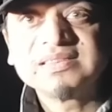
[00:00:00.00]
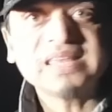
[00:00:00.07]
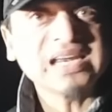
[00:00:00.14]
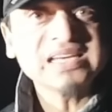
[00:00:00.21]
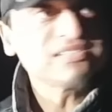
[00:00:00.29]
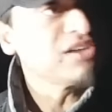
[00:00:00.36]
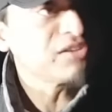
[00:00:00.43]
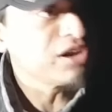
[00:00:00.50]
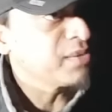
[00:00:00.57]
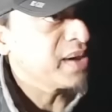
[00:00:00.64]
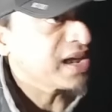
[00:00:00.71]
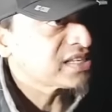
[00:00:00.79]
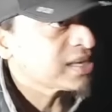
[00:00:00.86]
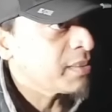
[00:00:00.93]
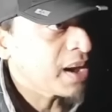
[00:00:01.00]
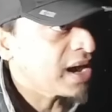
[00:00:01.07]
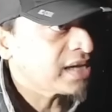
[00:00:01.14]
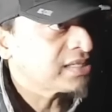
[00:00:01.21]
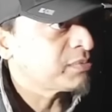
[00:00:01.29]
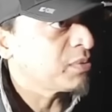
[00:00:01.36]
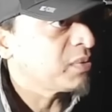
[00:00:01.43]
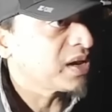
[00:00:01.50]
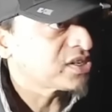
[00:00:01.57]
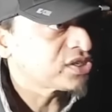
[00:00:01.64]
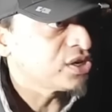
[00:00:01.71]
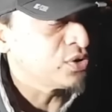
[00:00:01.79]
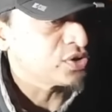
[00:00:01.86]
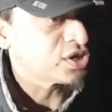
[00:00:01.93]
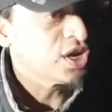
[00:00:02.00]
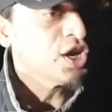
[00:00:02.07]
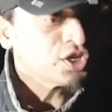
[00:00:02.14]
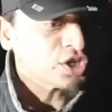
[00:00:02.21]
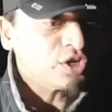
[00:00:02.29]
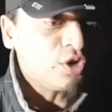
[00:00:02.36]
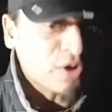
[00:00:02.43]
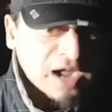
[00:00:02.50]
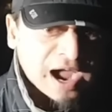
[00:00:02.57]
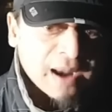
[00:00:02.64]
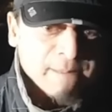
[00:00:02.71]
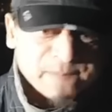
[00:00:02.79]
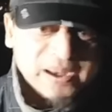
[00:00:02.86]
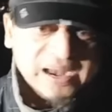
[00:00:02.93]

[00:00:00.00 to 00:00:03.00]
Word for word: that is not going to be an ac acceptable excuse. Of, of, of so course, you can't